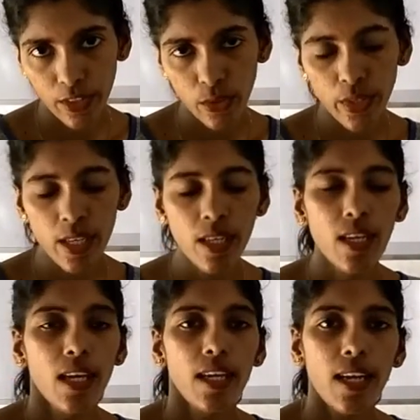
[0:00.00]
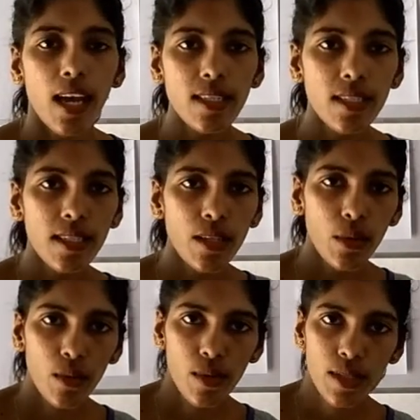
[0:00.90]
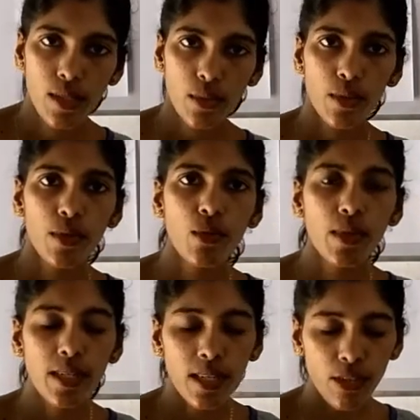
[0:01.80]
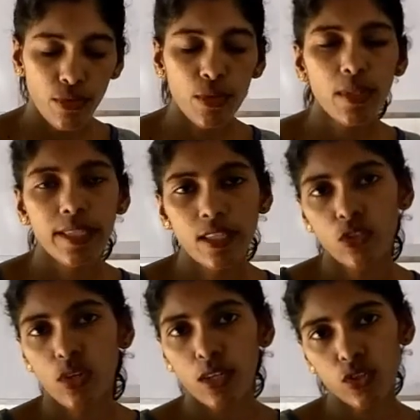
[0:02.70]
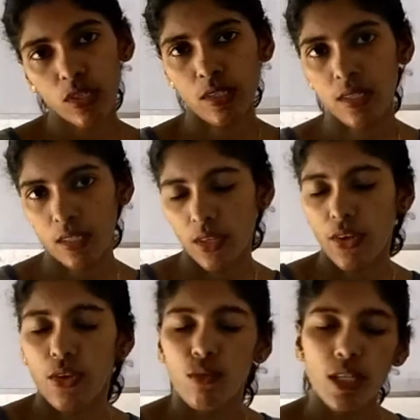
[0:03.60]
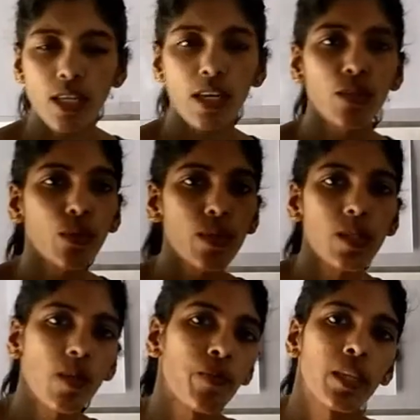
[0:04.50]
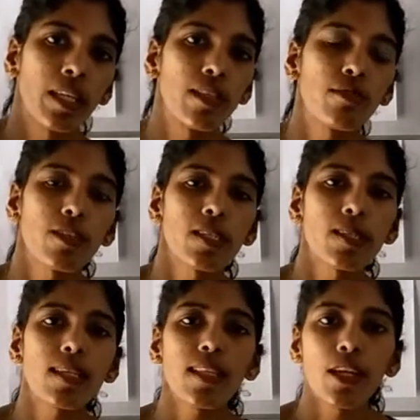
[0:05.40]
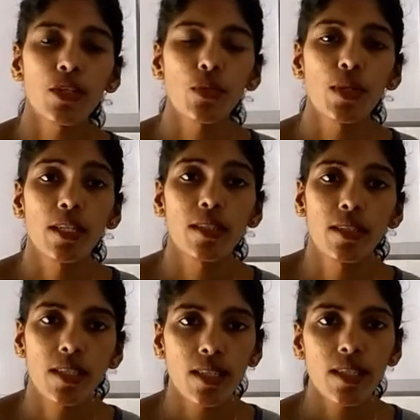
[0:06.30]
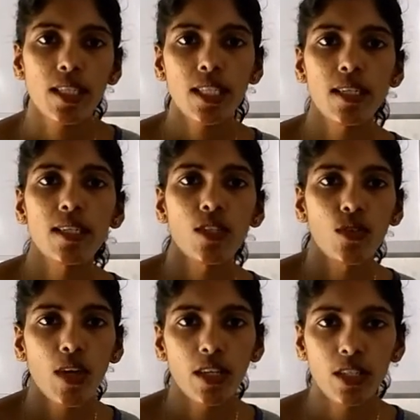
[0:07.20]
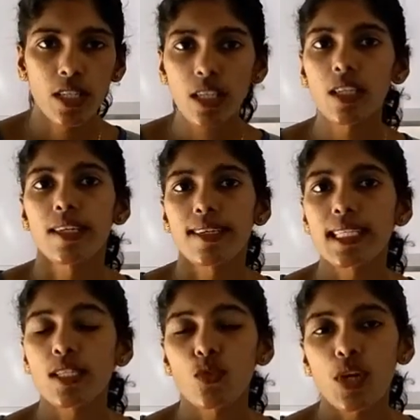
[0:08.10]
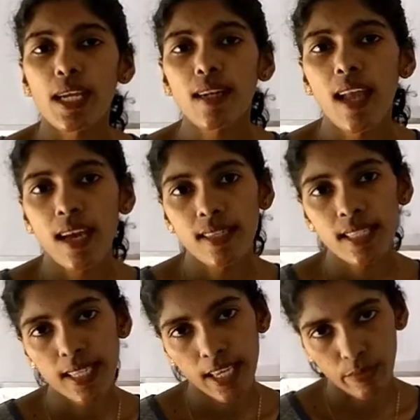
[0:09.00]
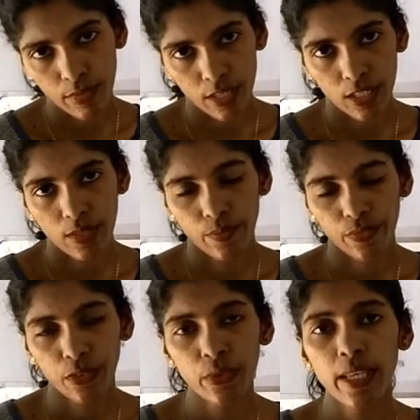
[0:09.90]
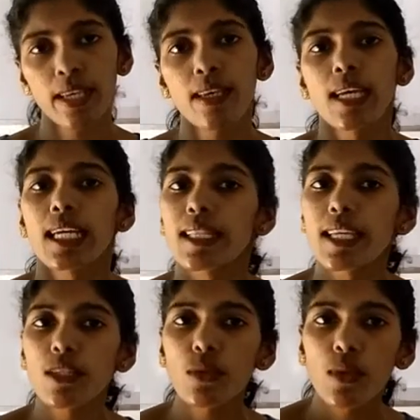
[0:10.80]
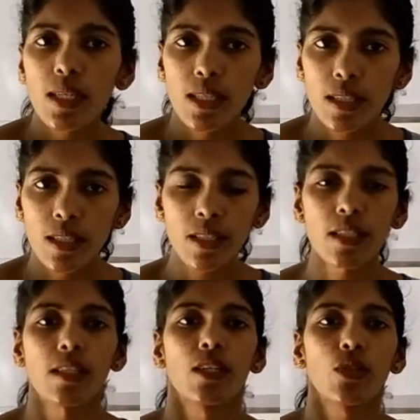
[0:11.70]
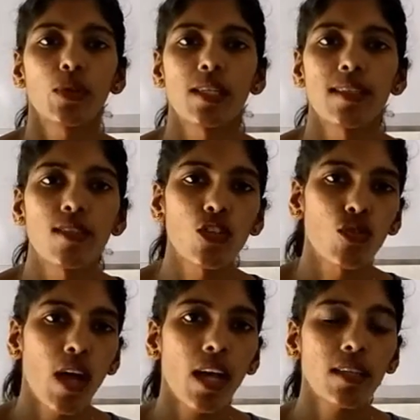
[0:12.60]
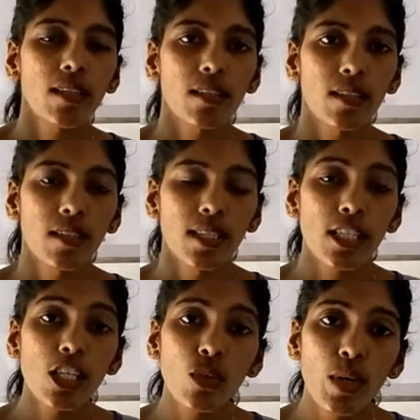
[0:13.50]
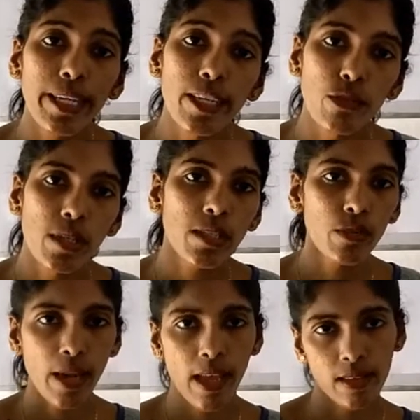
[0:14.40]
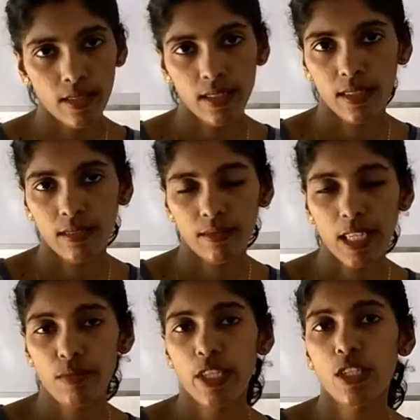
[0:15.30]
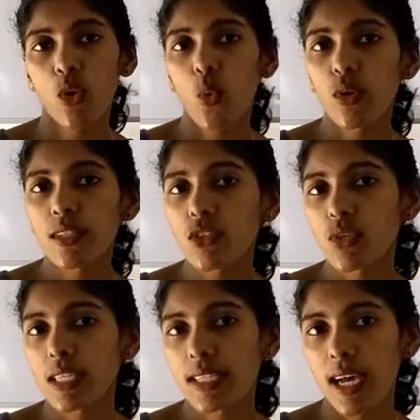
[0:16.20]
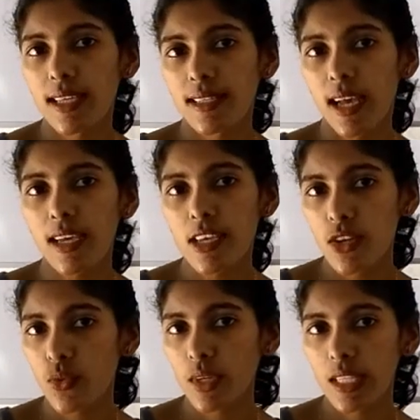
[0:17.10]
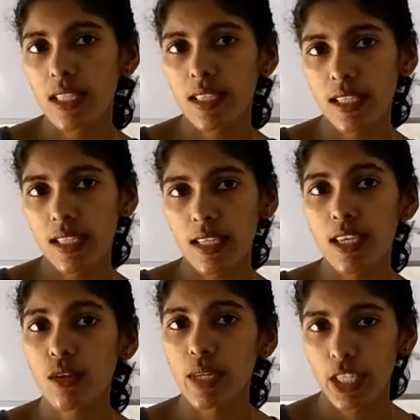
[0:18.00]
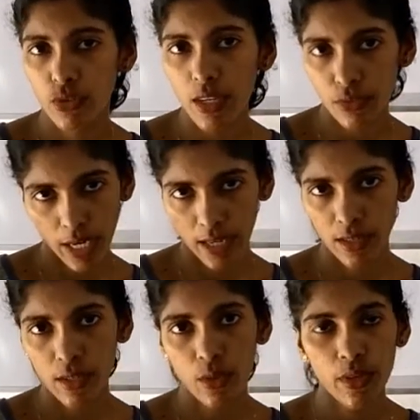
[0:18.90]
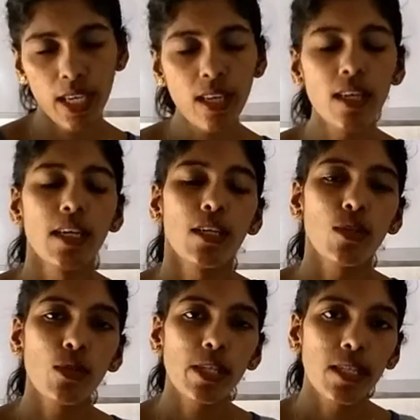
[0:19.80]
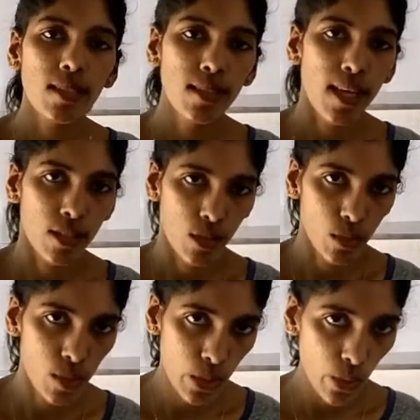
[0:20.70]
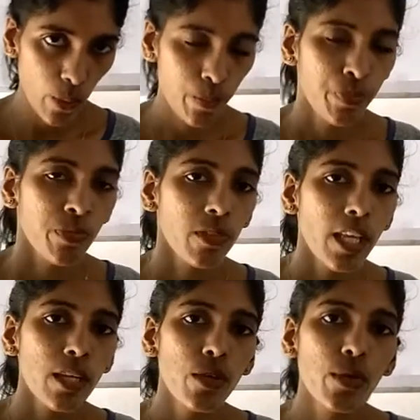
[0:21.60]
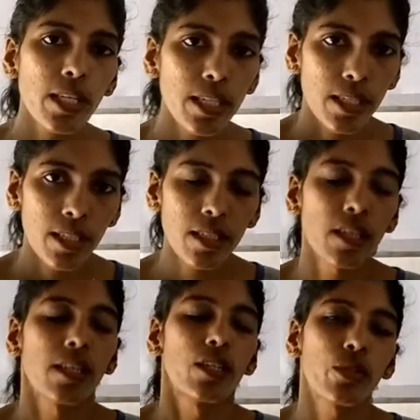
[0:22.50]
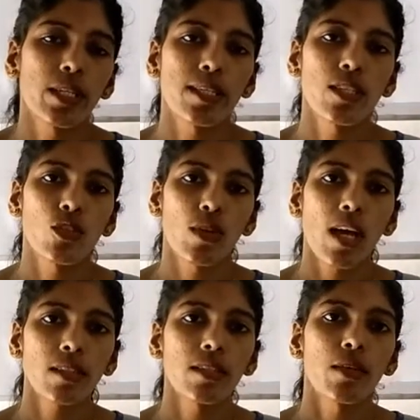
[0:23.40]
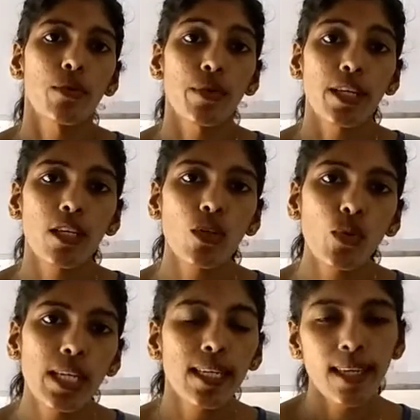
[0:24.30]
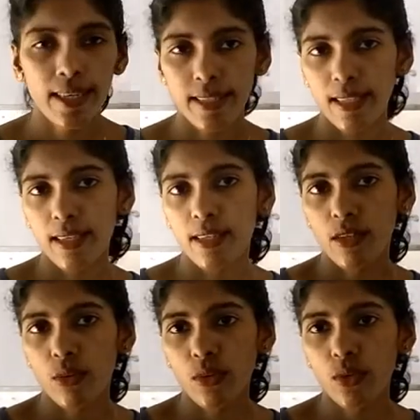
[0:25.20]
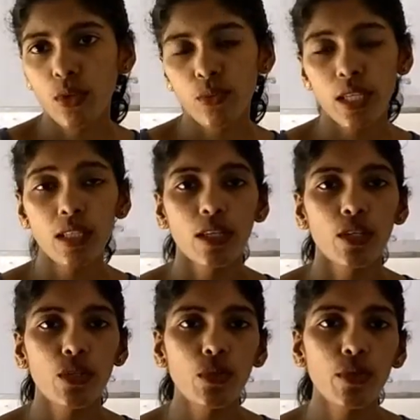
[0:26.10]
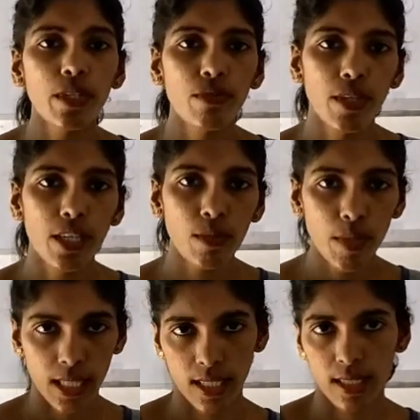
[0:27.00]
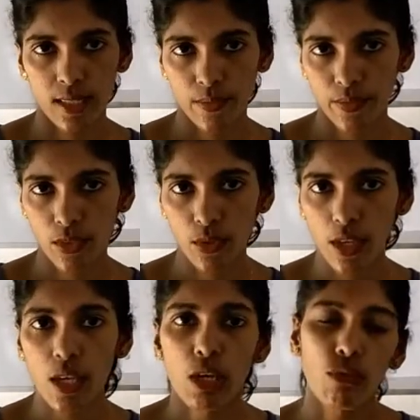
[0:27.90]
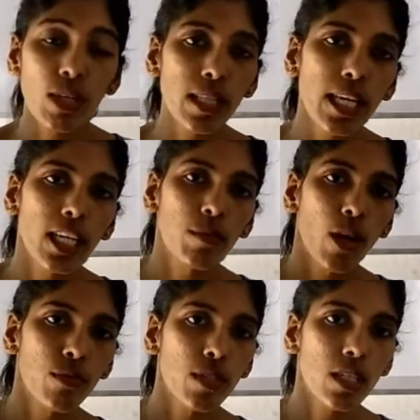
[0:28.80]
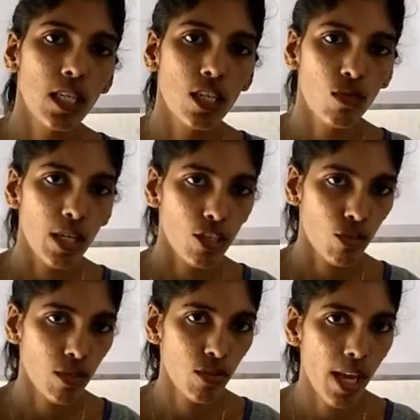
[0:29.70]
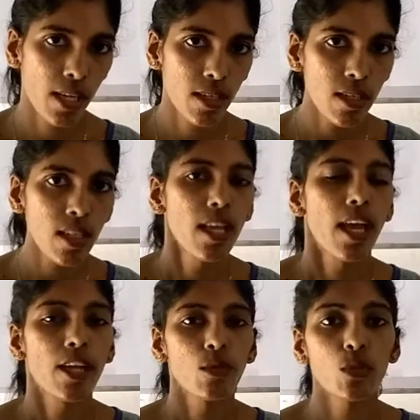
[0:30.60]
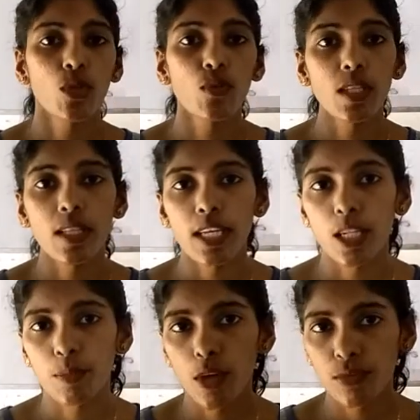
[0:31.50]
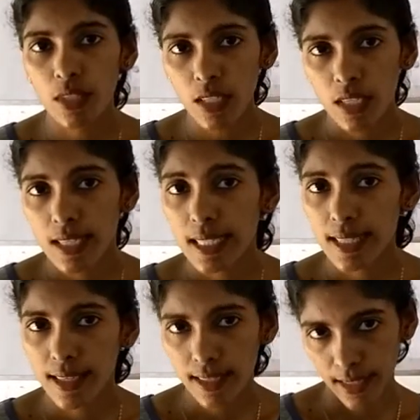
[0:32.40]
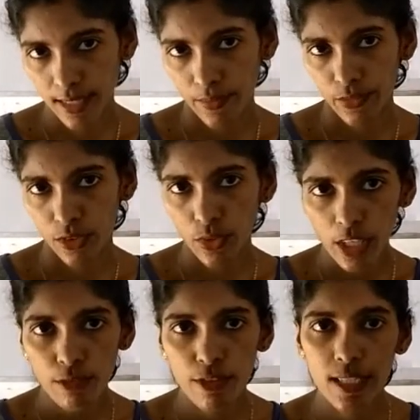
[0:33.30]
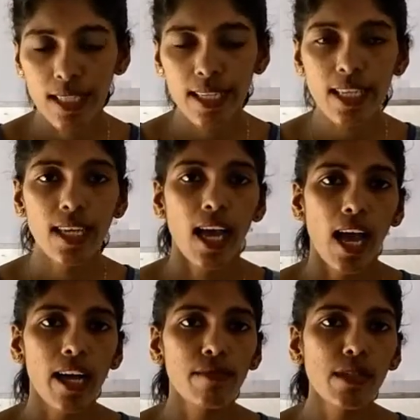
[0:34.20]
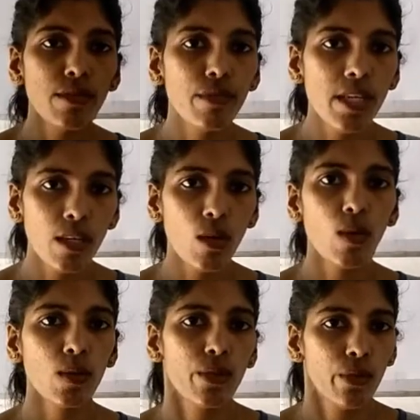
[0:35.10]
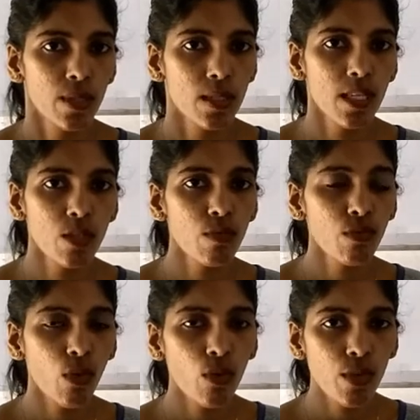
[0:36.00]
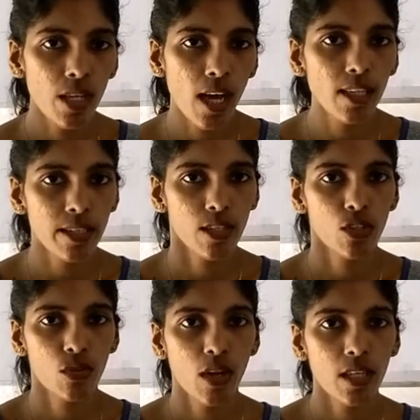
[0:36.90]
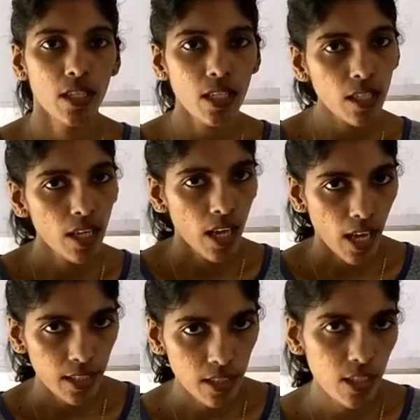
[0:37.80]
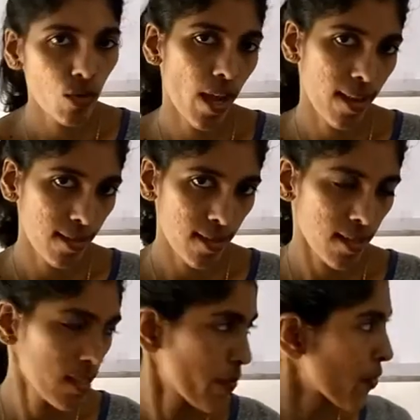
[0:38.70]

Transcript: Okay, last year also you learned few constructions. What are those? The first thing that you learned is constructing a straight line segment. Okay, then you learned to construct an equilateral triangle. That means all the three sides are equal in this equilateral triangle. Okay, you learned that also. Then you learned to construct regular hexagon also with two different methods, okay, with the help of the equilateral triangle and also with the help of the circle. Okay, firstly I will recall those things before we are constructing other triangles.